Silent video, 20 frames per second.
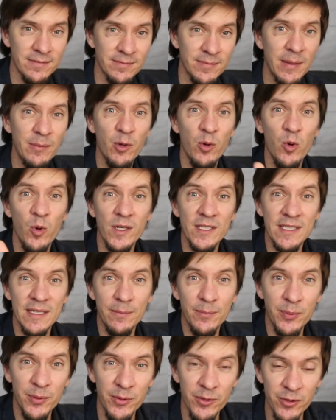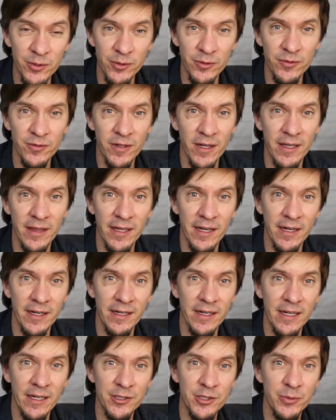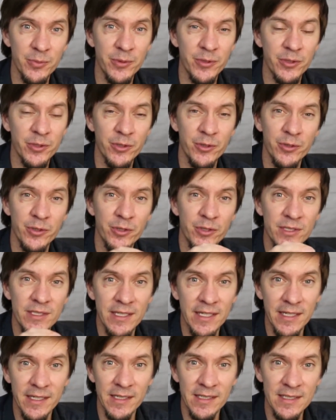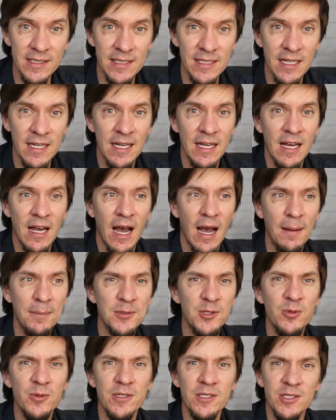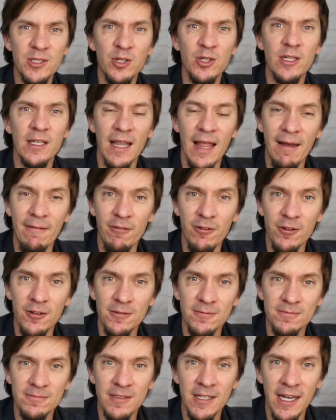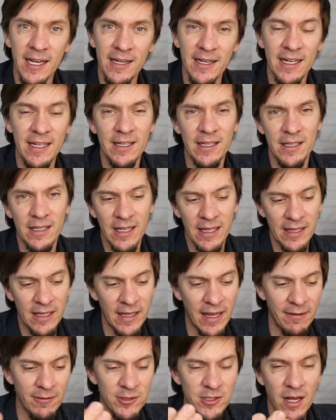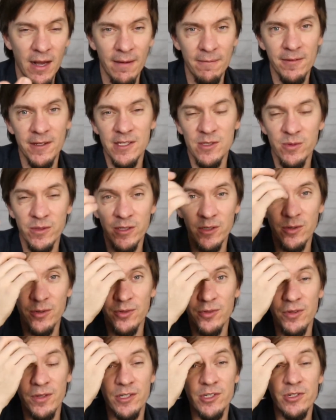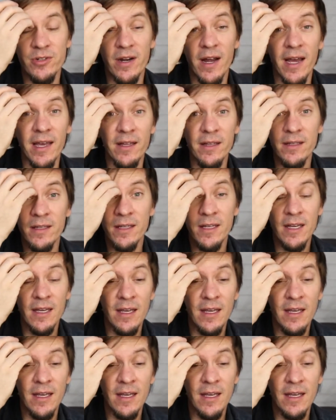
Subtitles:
people who want to improve on their entrepreneurial skills up to a certain level, okay? And the level's obvious when you go through the trial.